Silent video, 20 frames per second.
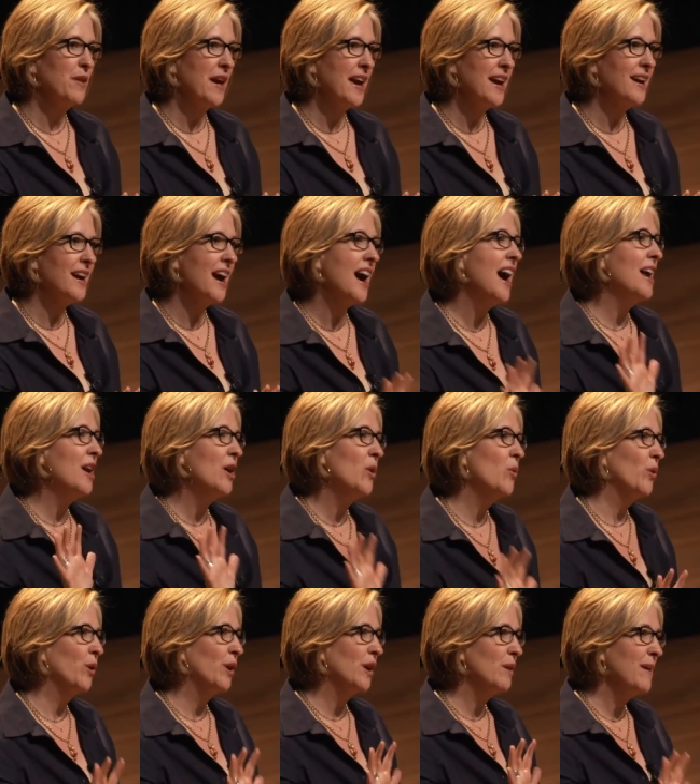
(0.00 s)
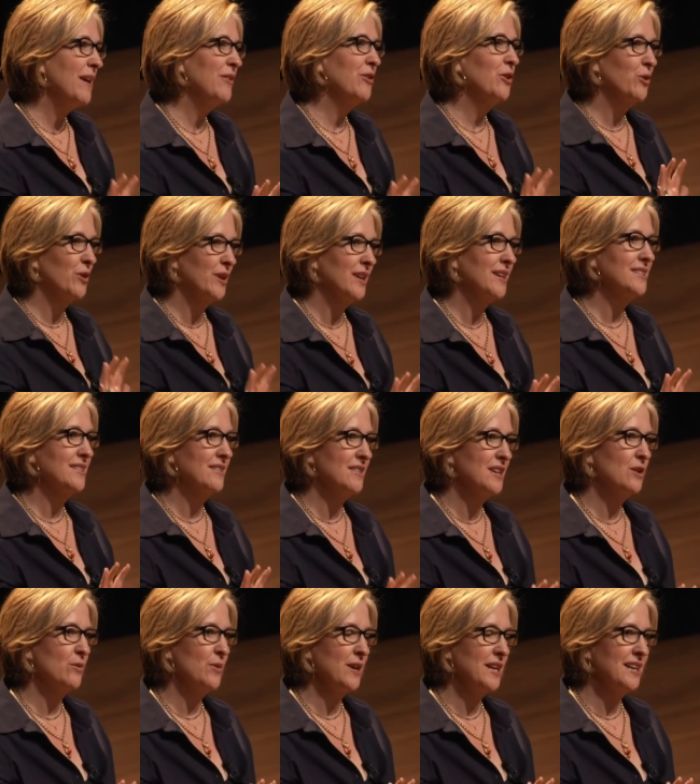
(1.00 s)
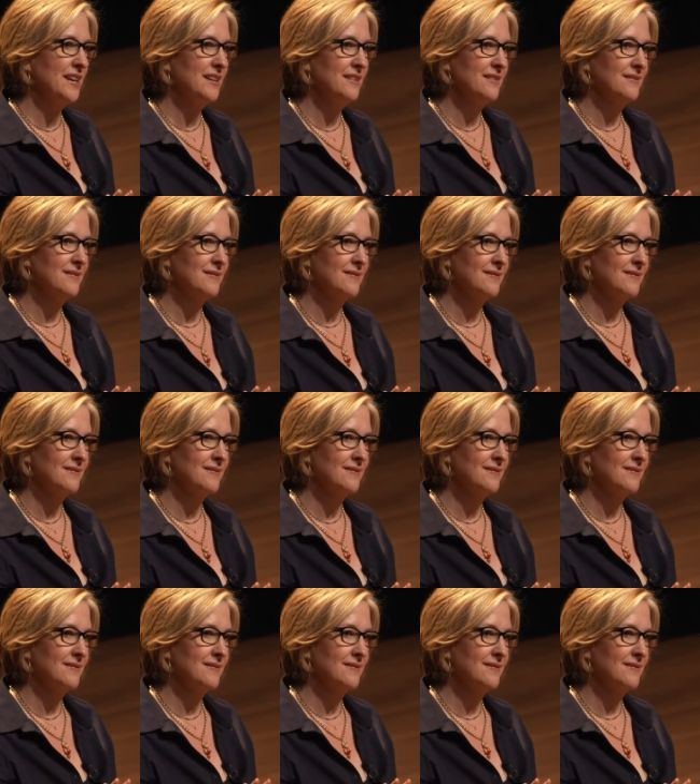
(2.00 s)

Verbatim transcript: think. I don't worry about the critics in the arena.